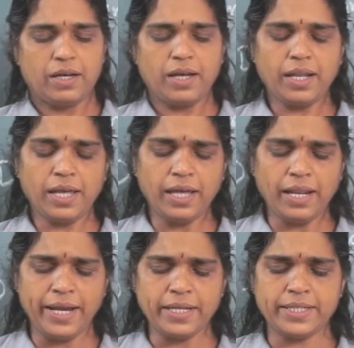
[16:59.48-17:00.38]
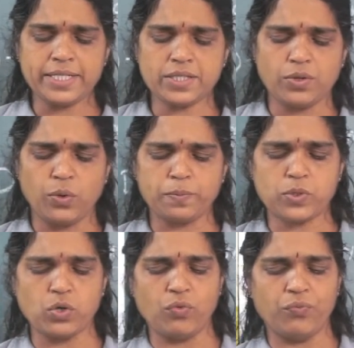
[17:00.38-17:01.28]
Rewrite these
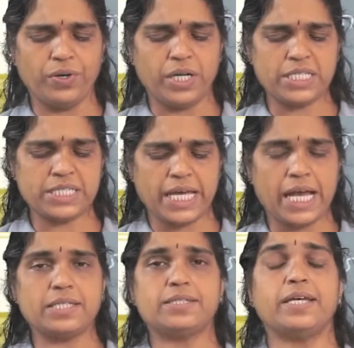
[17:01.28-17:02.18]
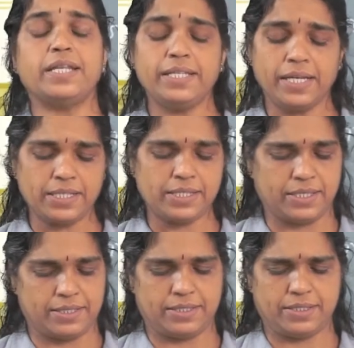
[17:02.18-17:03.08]
groups of words as
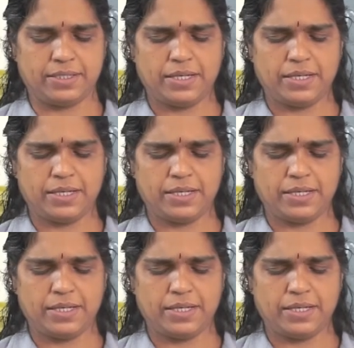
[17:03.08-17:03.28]
sentences.